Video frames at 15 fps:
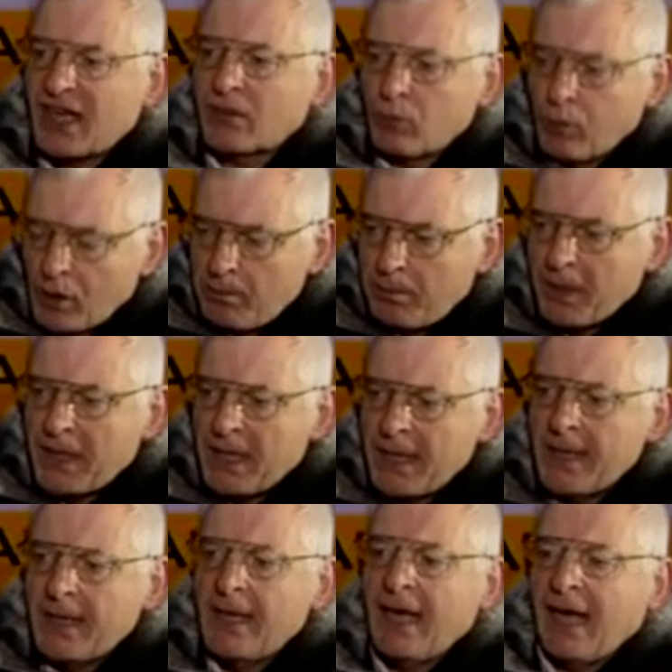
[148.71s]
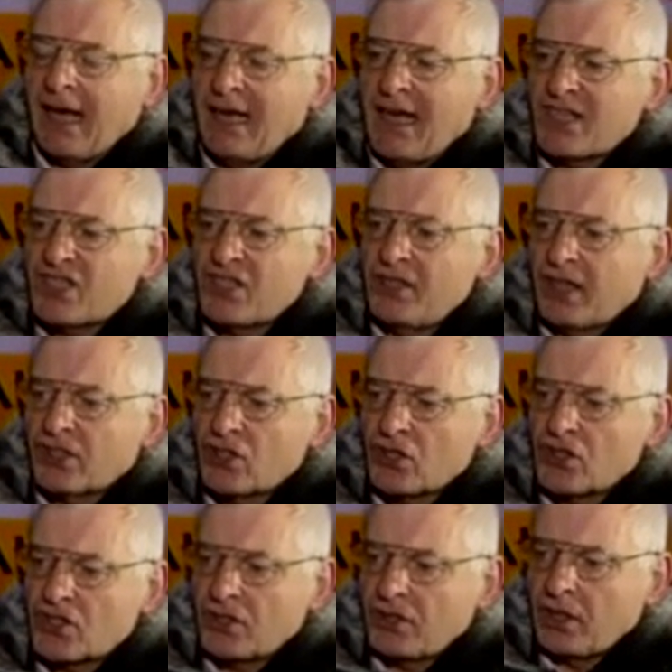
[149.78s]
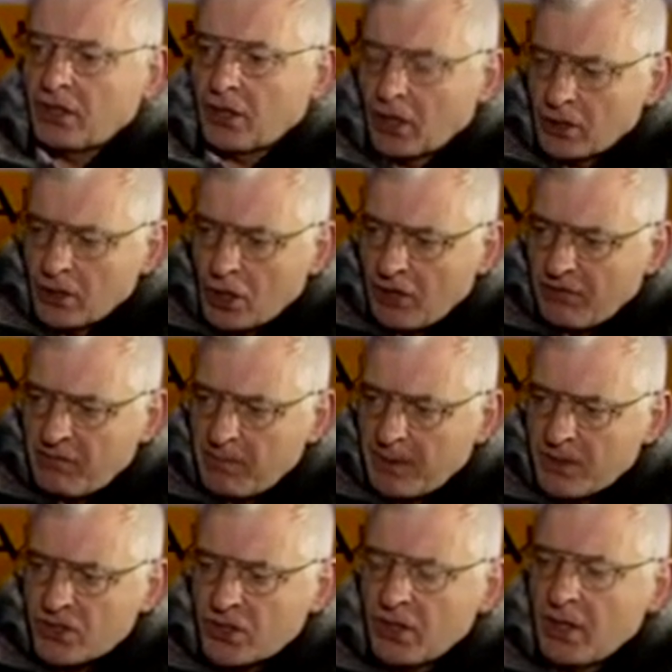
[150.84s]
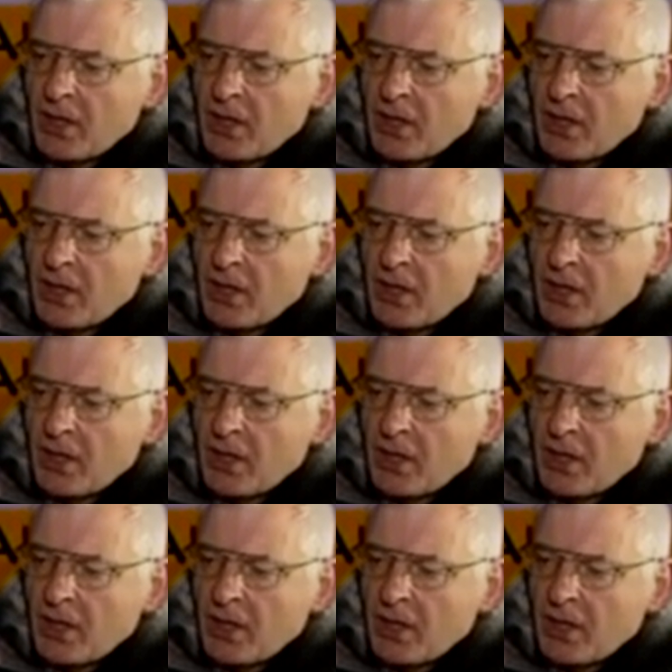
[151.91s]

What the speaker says: That will be a lesson not just to the current government,